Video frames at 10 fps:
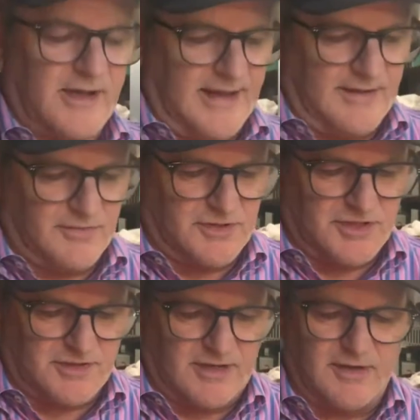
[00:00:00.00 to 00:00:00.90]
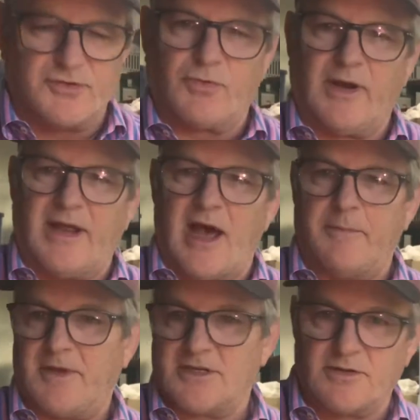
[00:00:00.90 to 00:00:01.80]
It was really
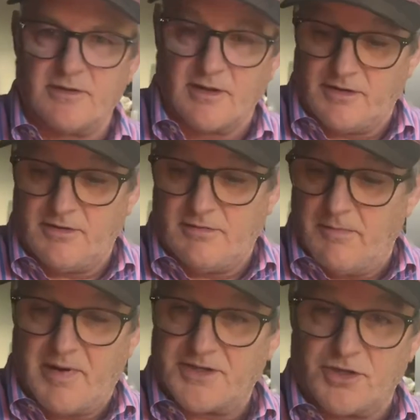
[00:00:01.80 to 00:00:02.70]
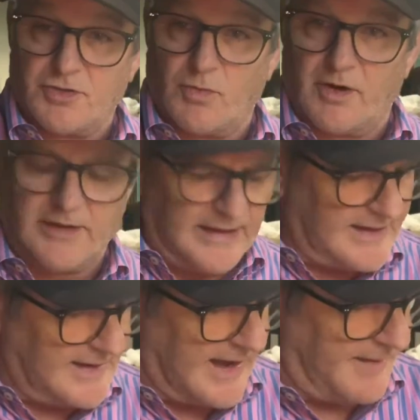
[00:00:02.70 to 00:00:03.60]
odd because the bussards weren't
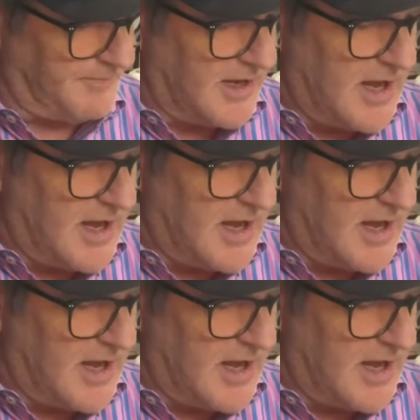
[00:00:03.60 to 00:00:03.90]
lit yet.